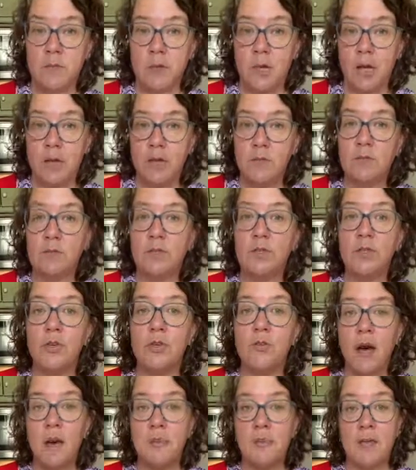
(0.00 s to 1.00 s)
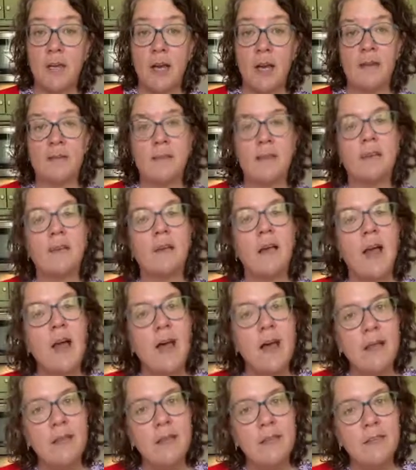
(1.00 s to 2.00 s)
Okay, so two optic axes,
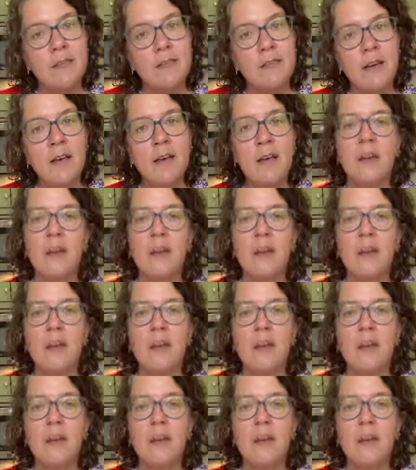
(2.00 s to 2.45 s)
hence